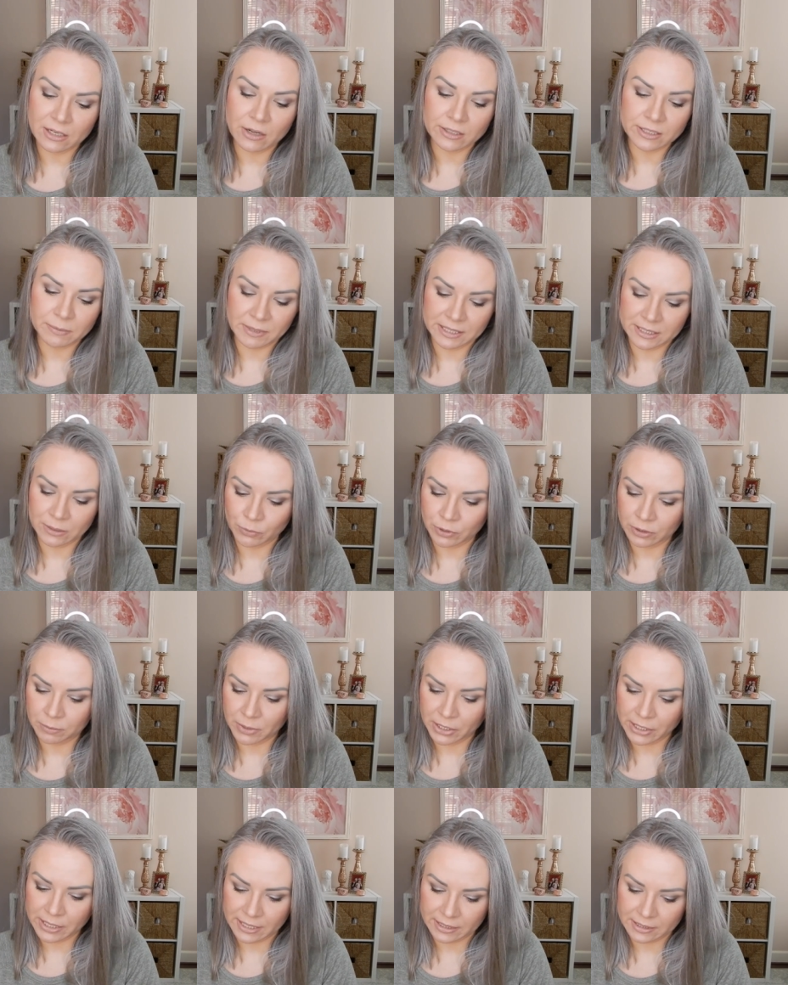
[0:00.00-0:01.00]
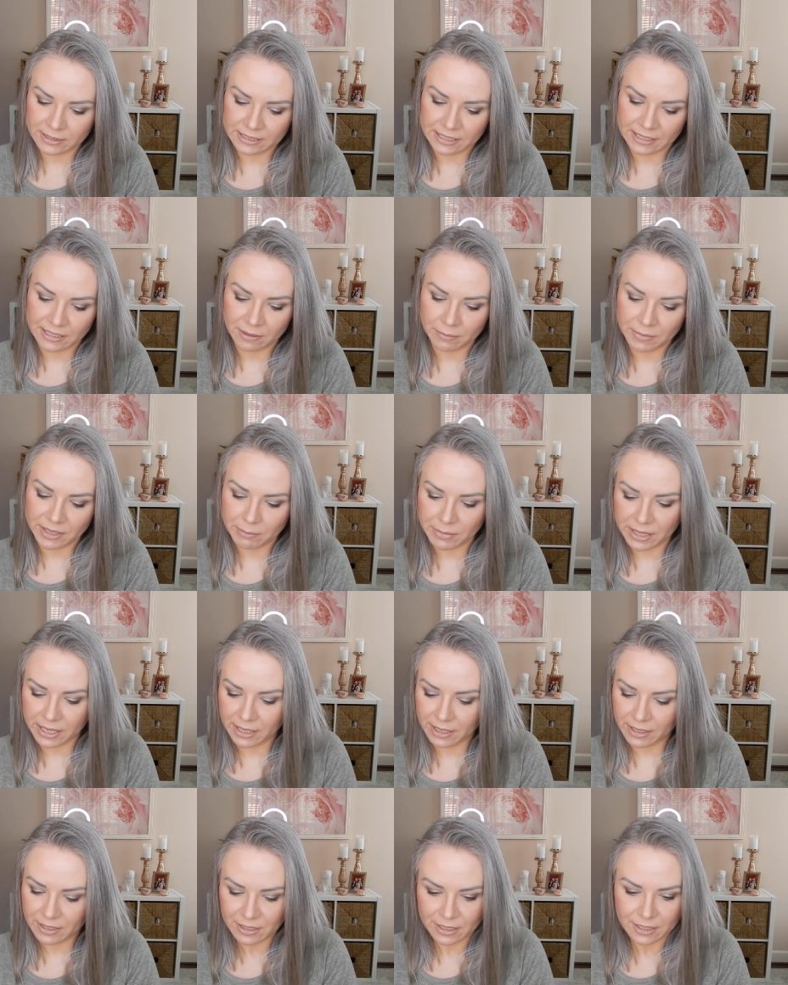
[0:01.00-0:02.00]
Cost Plus World Market sending me
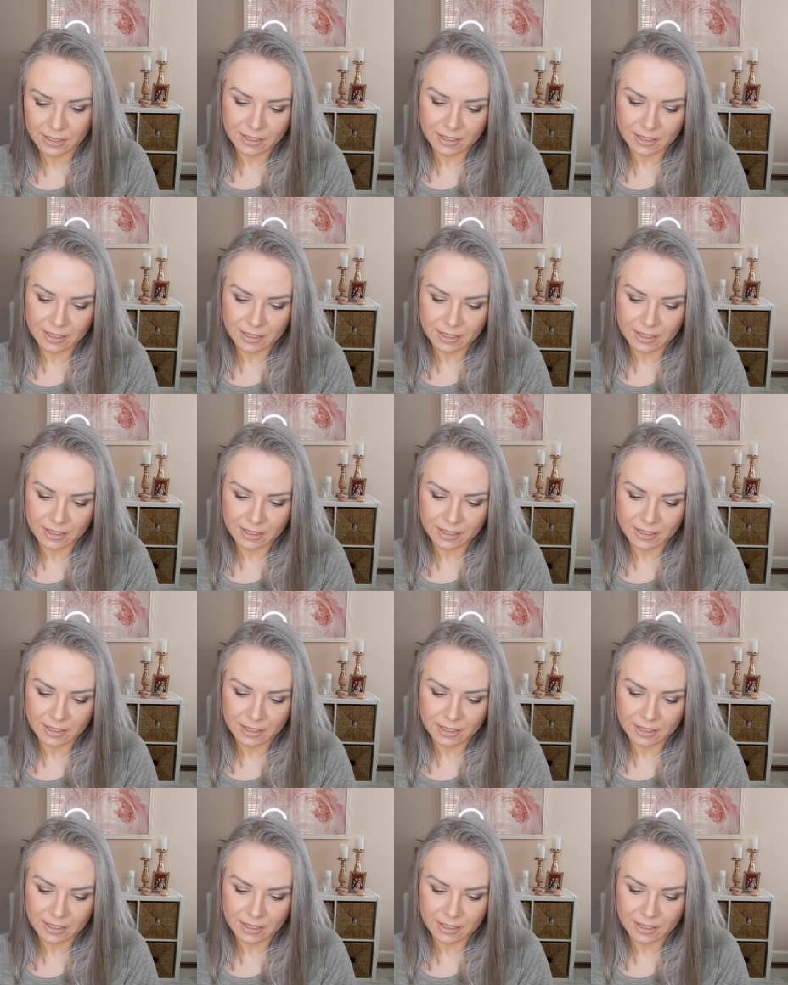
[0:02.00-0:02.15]
my